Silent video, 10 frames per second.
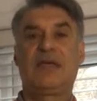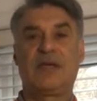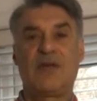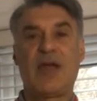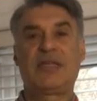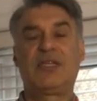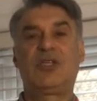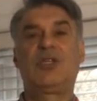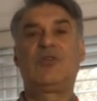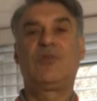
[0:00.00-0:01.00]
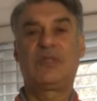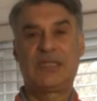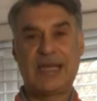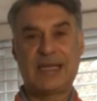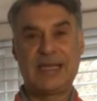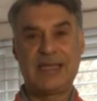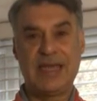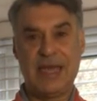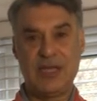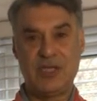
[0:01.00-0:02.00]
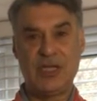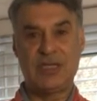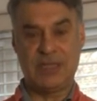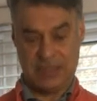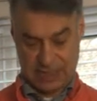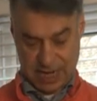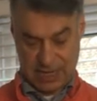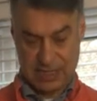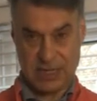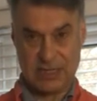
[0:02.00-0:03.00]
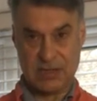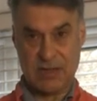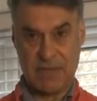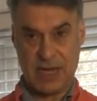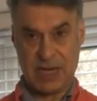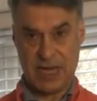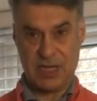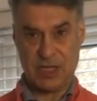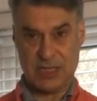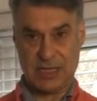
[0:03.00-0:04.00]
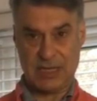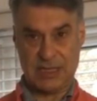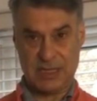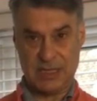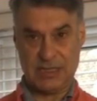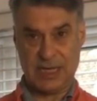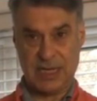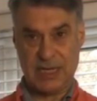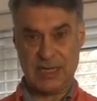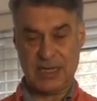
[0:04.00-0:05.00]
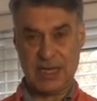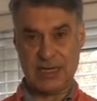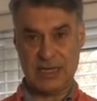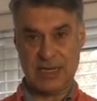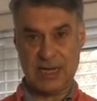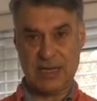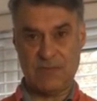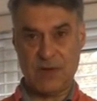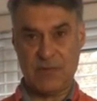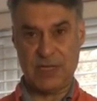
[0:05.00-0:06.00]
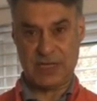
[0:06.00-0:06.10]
gratitude, settling the energy to the center. So the main energy center is here, the dantian, where we